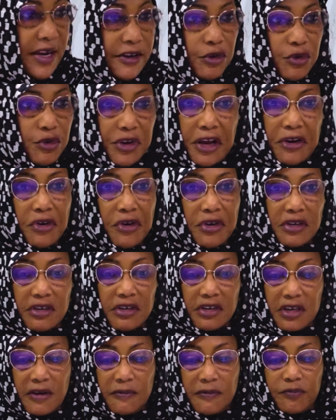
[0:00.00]
You cannot
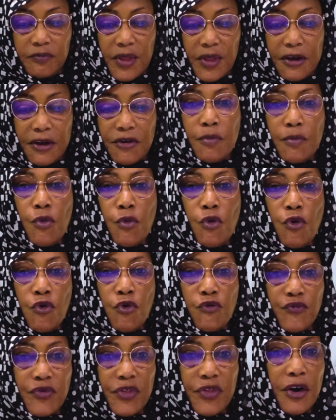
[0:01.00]

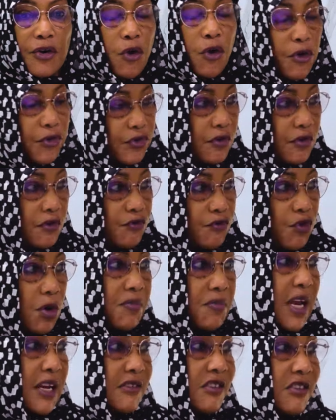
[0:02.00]
remove the North from
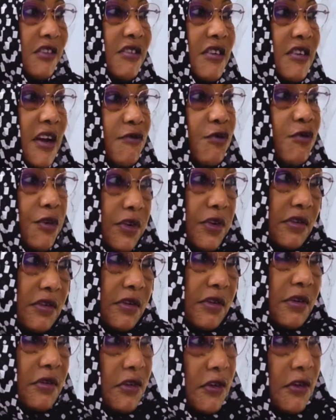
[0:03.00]
Nigeria, for
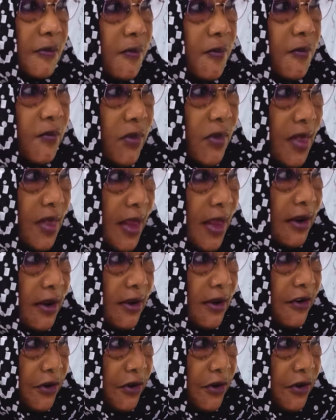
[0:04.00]
instance. You know.